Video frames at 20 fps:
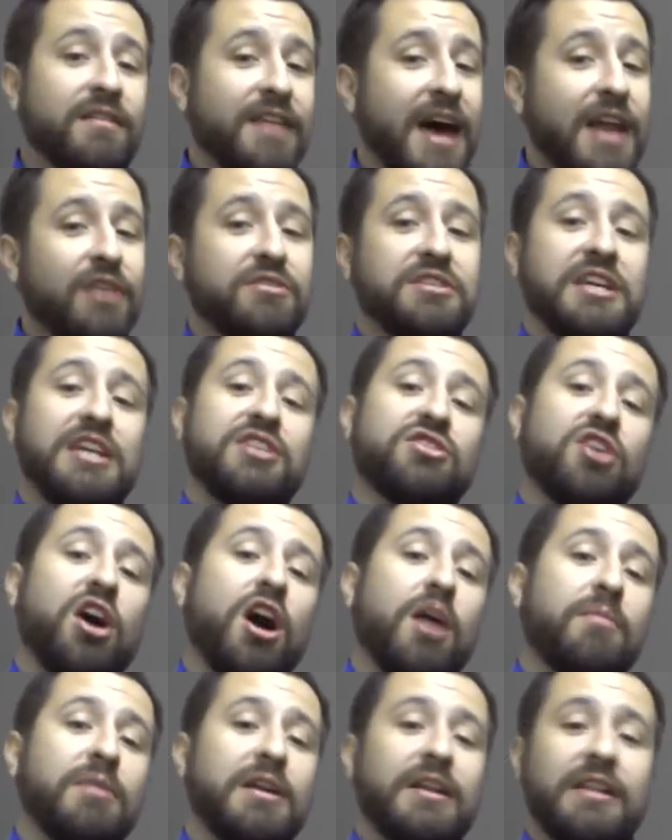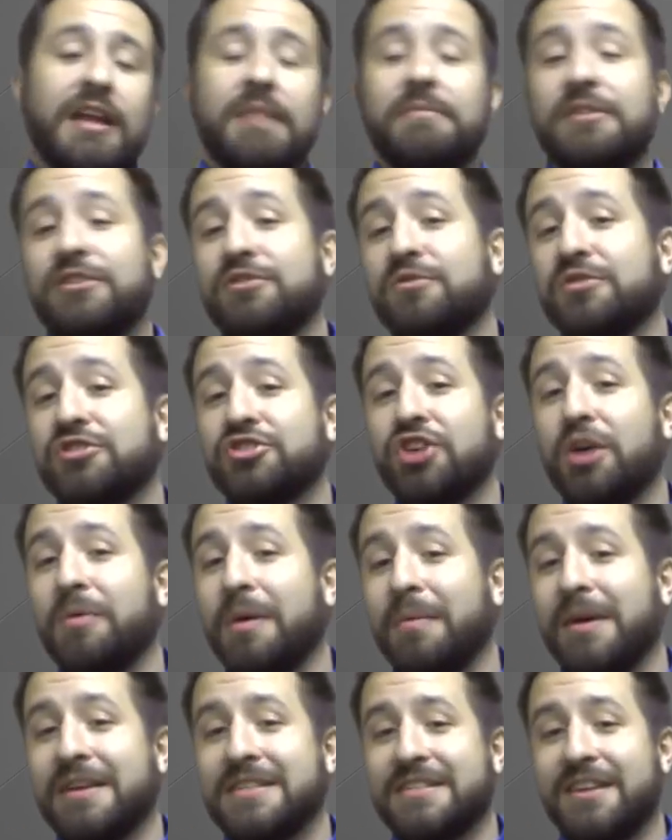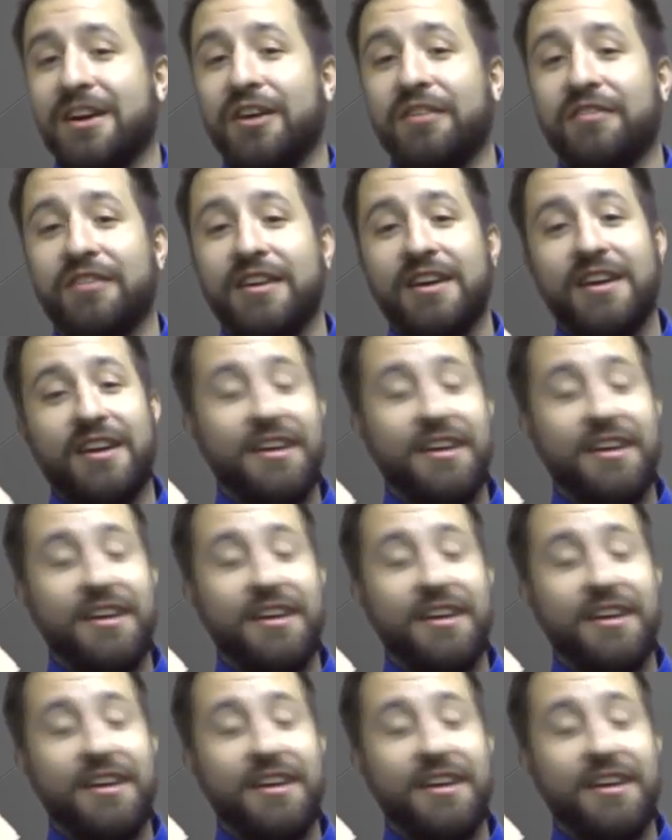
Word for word: That'll teach Aubrey to let me do a show by myself.